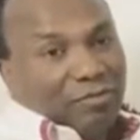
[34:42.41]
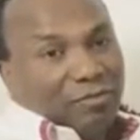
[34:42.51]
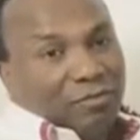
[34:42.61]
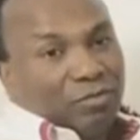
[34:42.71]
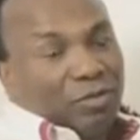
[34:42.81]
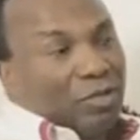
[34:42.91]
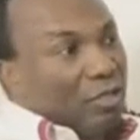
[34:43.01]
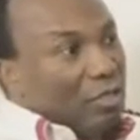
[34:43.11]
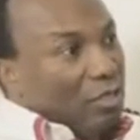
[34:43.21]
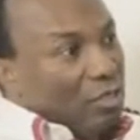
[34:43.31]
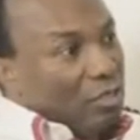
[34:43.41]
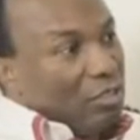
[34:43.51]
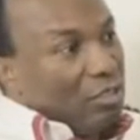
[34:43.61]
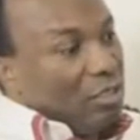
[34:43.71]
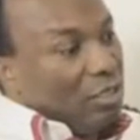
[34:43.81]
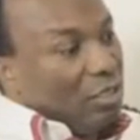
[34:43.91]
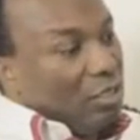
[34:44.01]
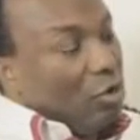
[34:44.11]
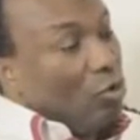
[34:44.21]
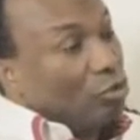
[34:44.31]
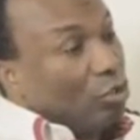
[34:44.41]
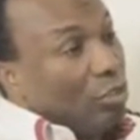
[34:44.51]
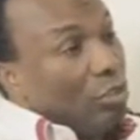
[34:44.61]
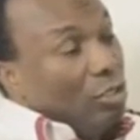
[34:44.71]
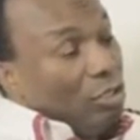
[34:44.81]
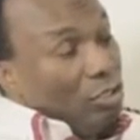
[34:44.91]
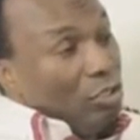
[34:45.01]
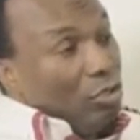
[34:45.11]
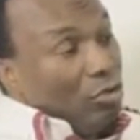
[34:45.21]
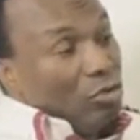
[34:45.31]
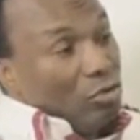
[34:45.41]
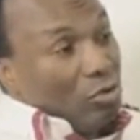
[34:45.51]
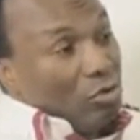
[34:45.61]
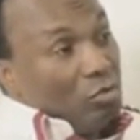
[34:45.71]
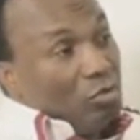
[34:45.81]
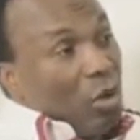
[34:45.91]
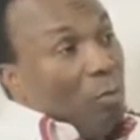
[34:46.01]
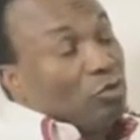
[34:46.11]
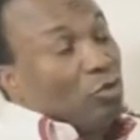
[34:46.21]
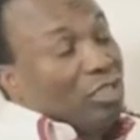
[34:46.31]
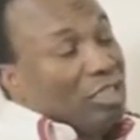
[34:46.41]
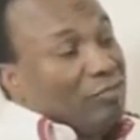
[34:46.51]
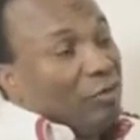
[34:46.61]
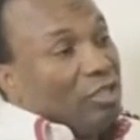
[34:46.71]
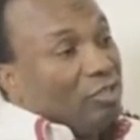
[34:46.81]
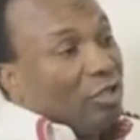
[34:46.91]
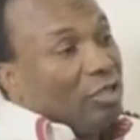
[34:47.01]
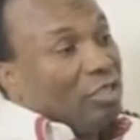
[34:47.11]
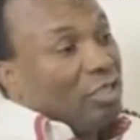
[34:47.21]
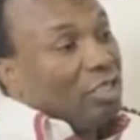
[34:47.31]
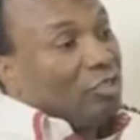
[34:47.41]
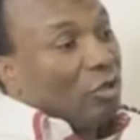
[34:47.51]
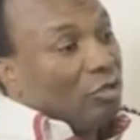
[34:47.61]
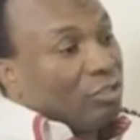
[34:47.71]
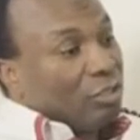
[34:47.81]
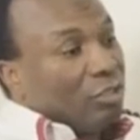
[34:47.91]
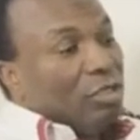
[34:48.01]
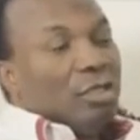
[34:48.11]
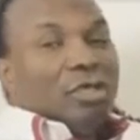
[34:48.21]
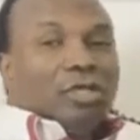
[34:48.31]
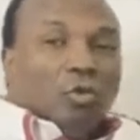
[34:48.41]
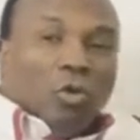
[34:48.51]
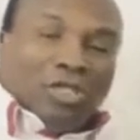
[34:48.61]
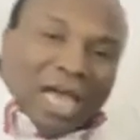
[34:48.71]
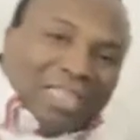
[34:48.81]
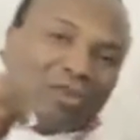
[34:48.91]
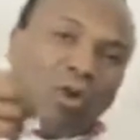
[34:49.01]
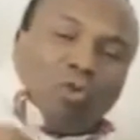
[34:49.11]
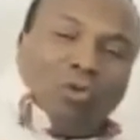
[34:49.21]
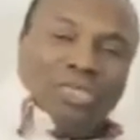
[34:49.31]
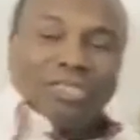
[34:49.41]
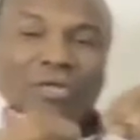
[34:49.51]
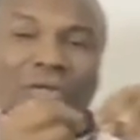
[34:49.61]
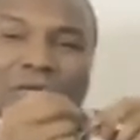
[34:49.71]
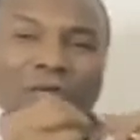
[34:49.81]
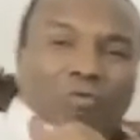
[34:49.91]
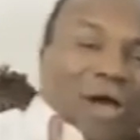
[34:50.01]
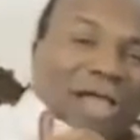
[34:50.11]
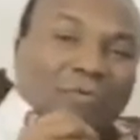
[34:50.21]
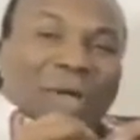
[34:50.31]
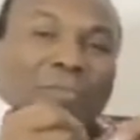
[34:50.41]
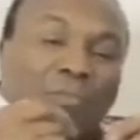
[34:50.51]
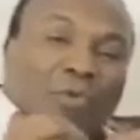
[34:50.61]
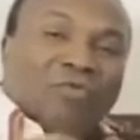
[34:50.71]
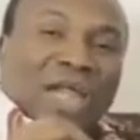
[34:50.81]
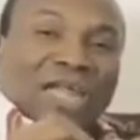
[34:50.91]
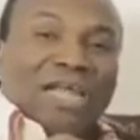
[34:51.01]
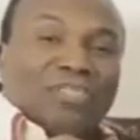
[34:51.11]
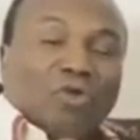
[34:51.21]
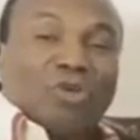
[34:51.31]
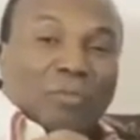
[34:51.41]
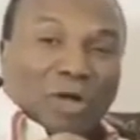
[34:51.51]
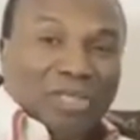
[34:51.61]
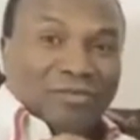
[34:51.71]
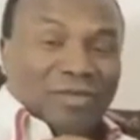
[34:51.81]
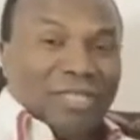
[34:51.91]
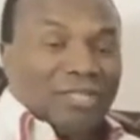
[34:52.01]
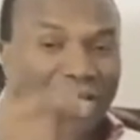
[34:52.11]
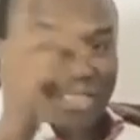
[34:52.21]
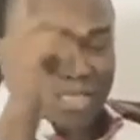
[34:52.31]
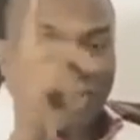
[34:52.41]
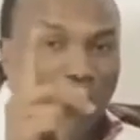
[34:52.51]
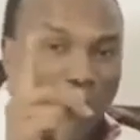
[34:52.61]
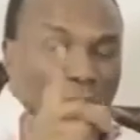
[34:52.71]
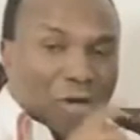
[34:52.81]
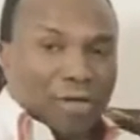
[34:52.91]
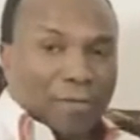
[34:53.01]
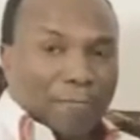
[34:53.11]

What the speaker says: of culture, opportunities for each culture. What has always, why my proof that there is no tribalism in Nigeria is this: number one,